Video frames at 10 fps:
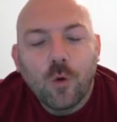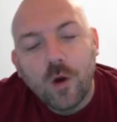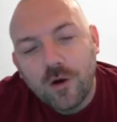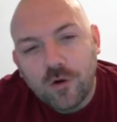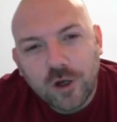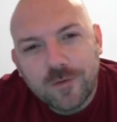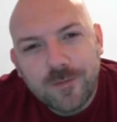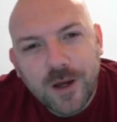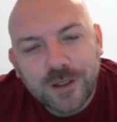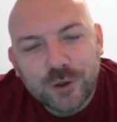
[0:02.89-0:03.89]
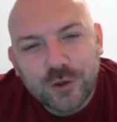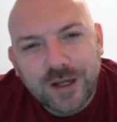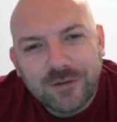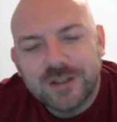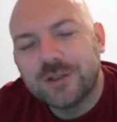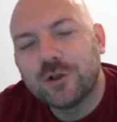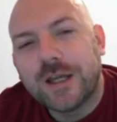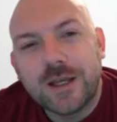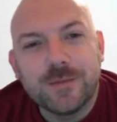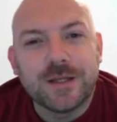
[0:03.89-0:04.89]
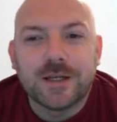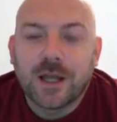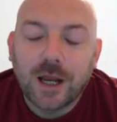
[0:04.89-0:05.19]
Welcome to Gavito Gaming.